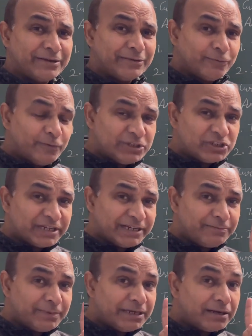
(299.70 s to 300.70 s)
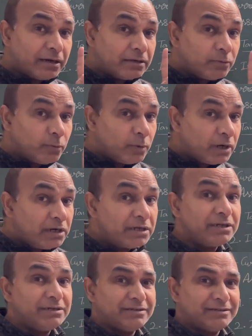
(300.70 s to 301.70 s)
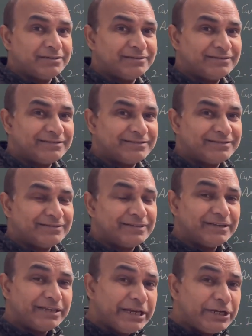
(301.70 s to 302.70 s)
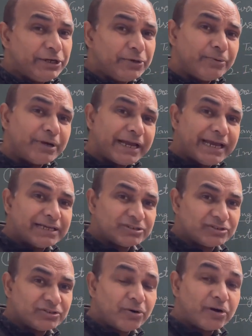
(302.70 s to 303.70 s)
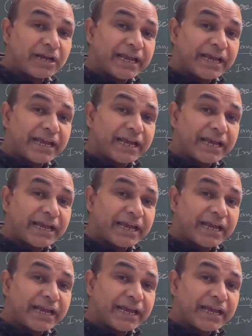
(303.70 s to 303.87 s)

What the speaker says: which can be converted into cash or